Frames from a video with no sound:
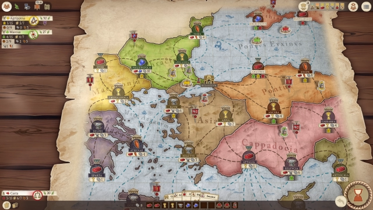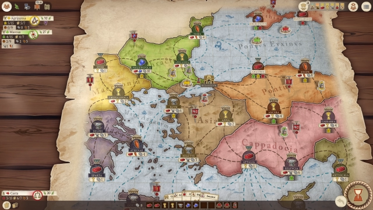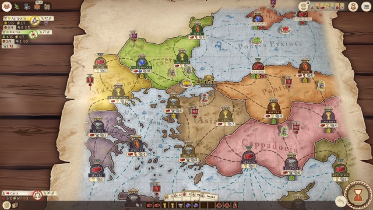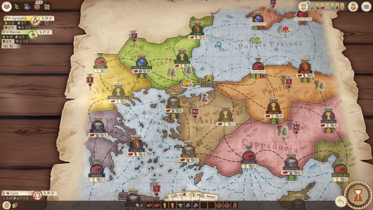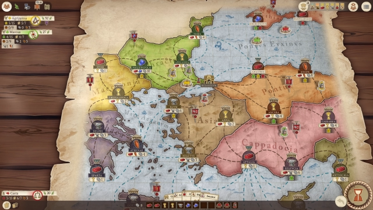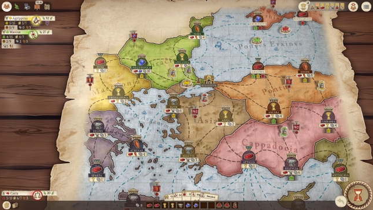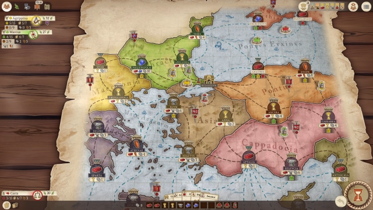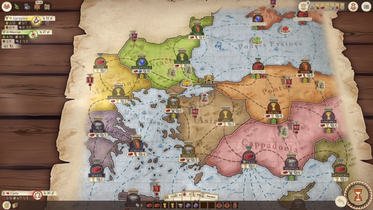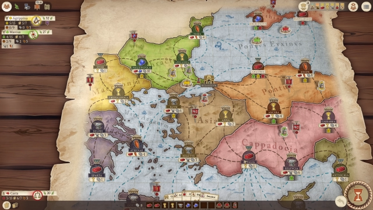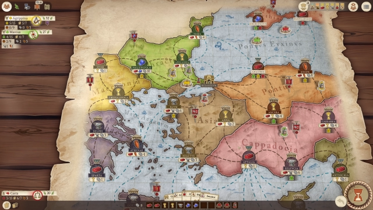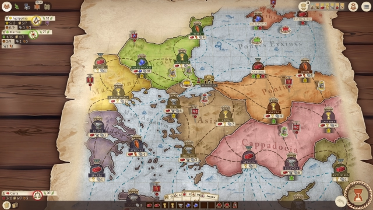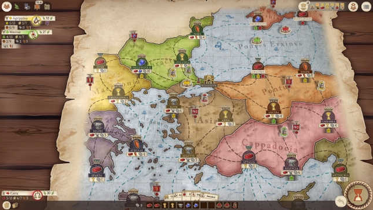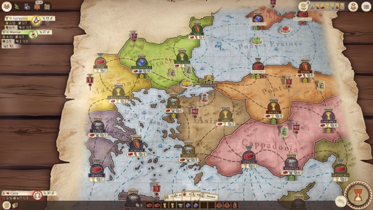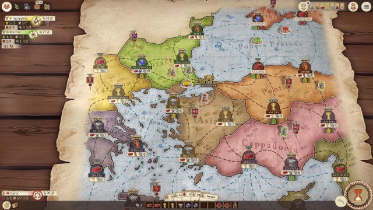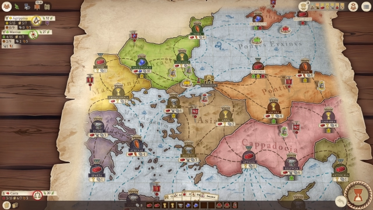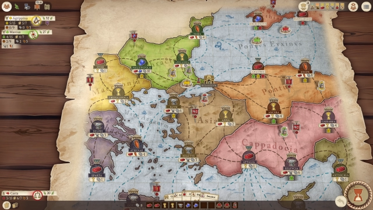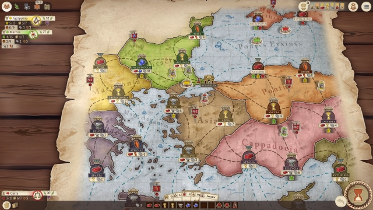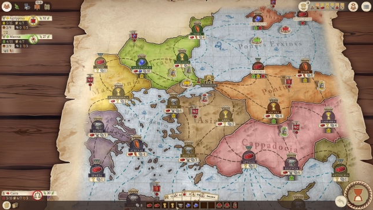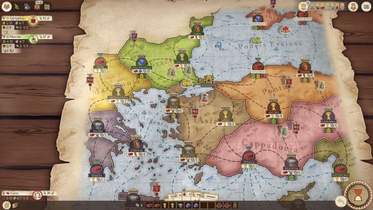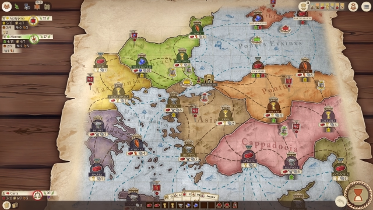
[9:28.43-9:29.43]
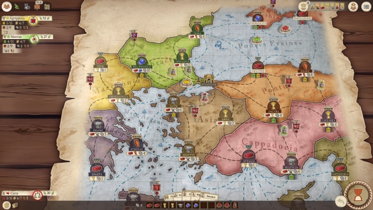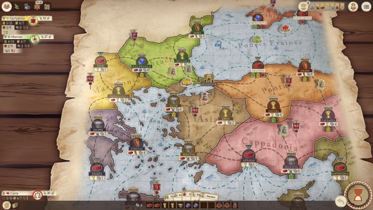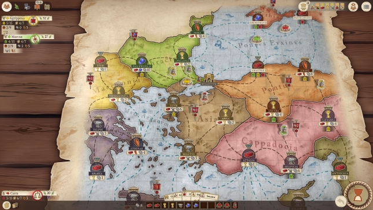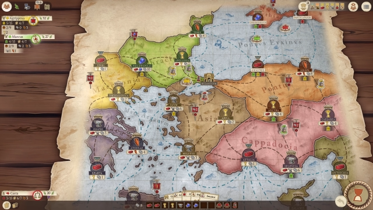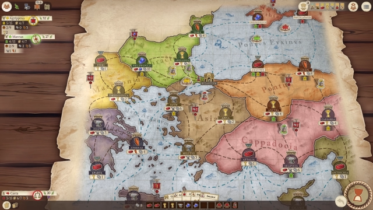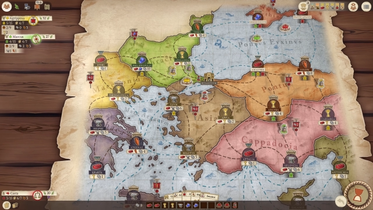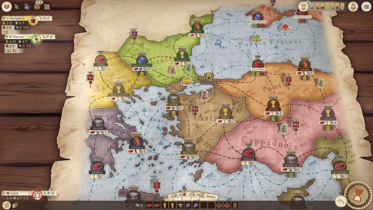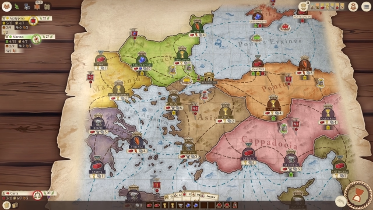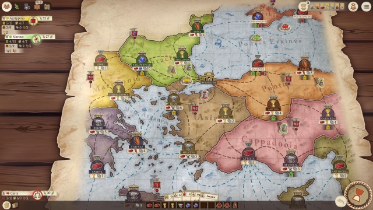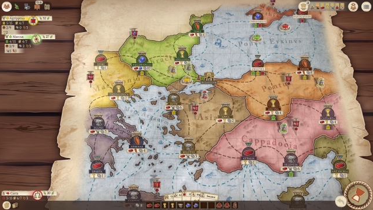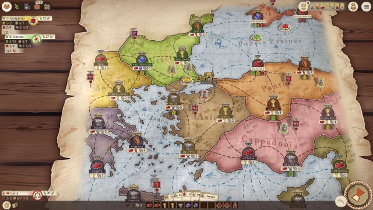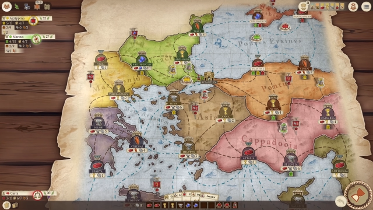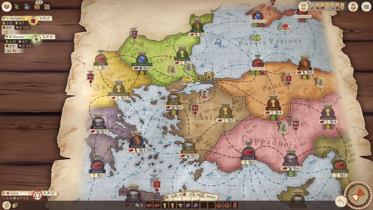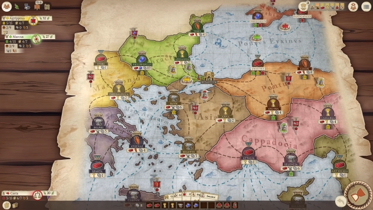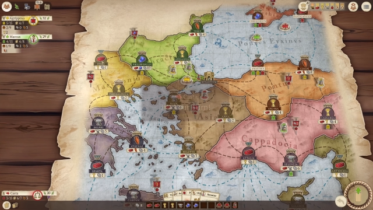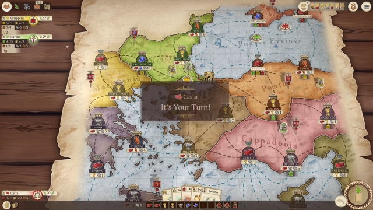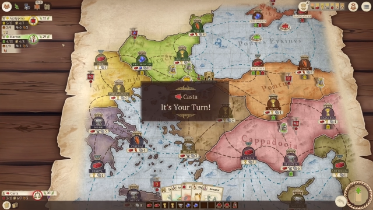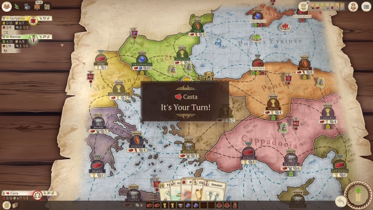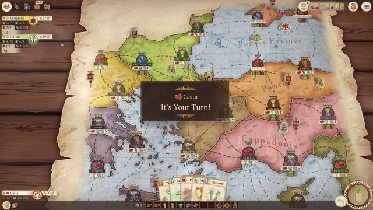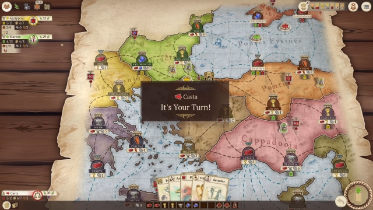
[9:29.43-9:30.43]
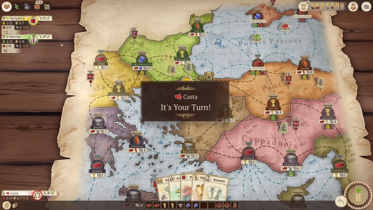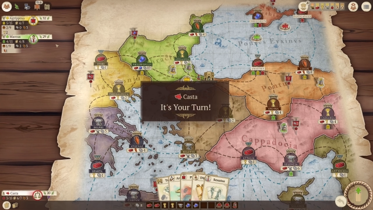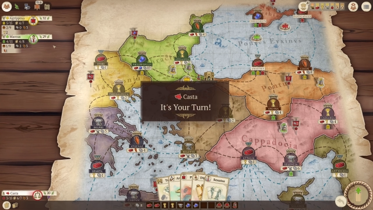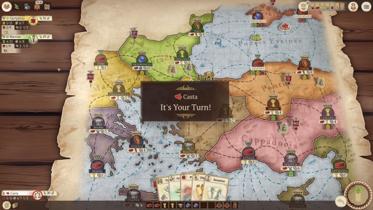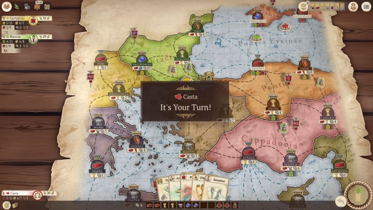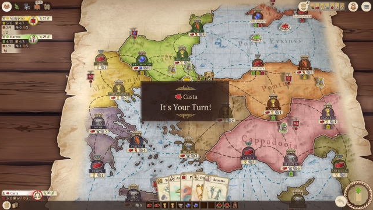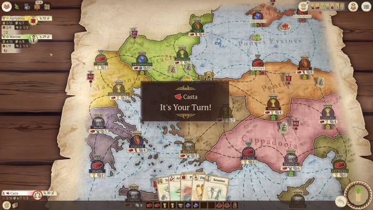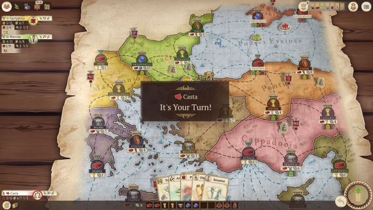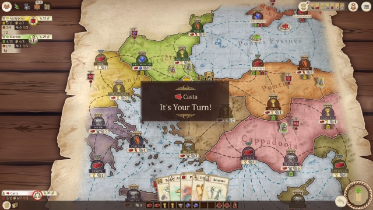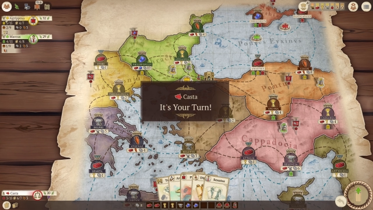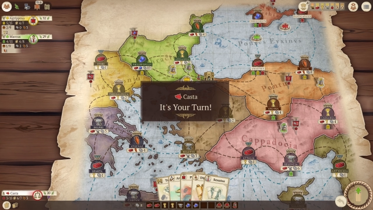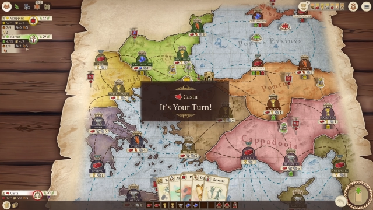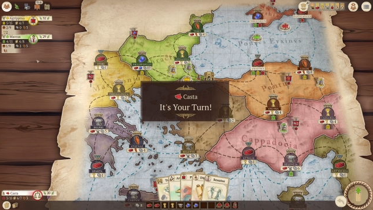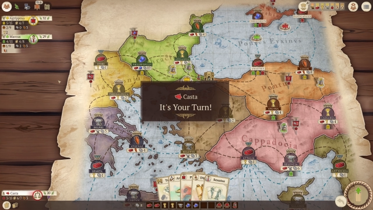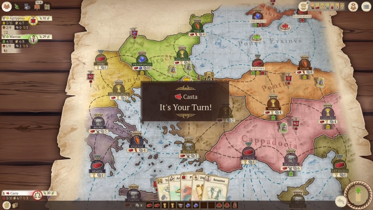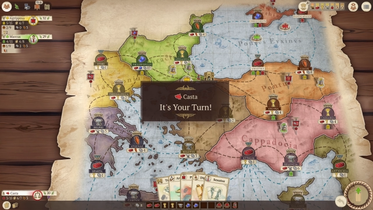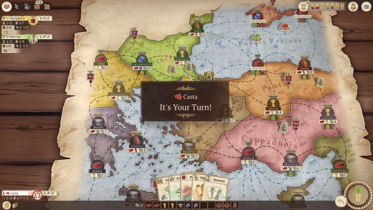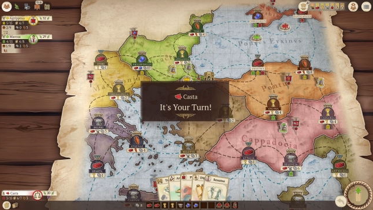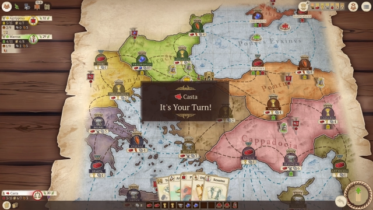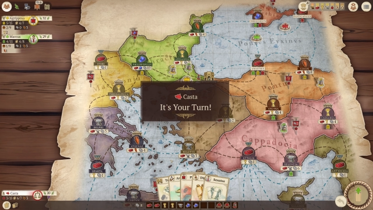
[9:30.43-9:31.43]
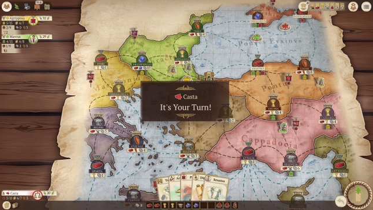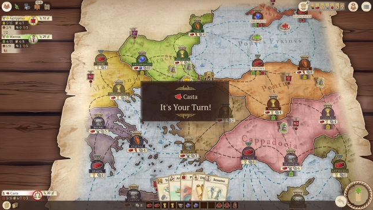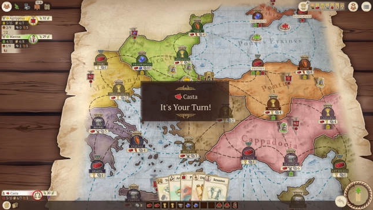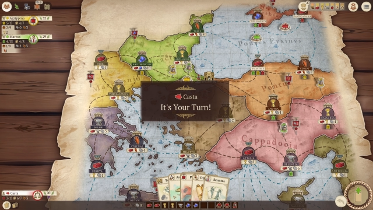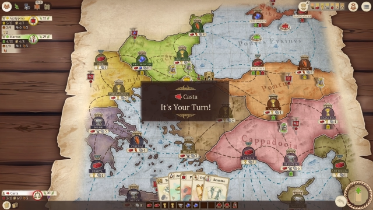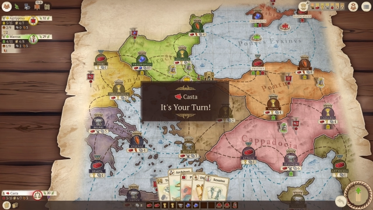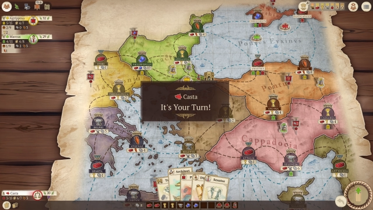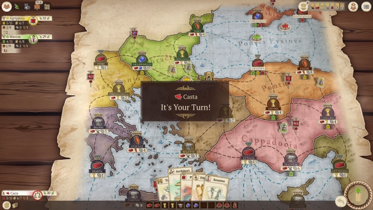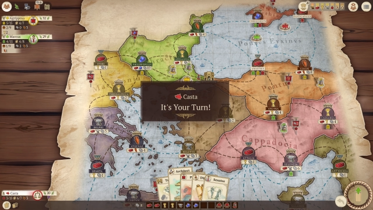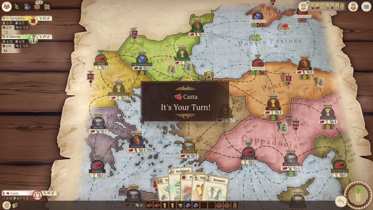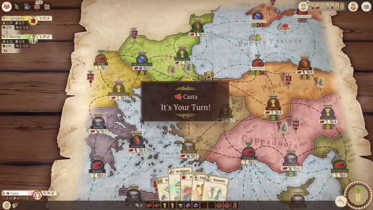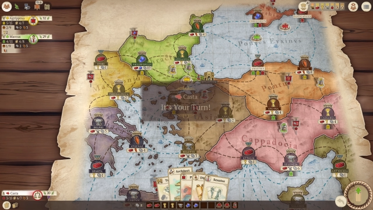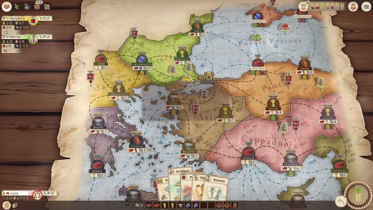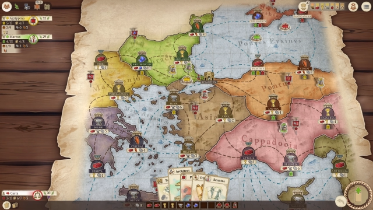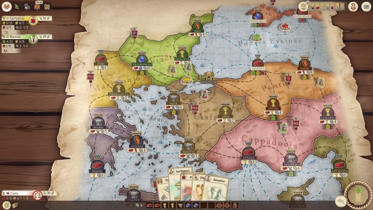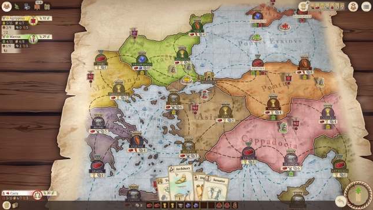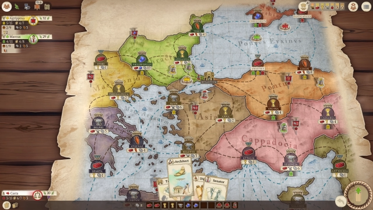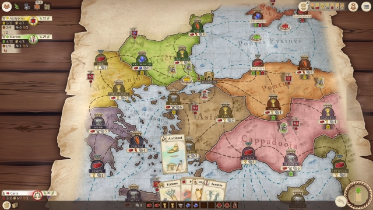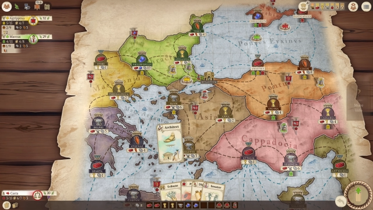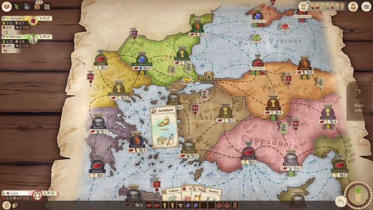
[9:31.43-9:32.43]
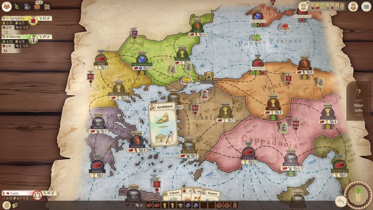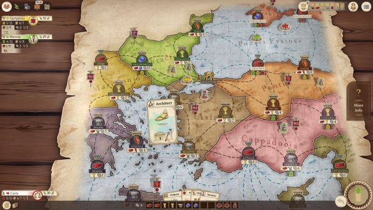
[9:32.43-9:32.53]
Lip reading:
Nobody's mouth can be seen.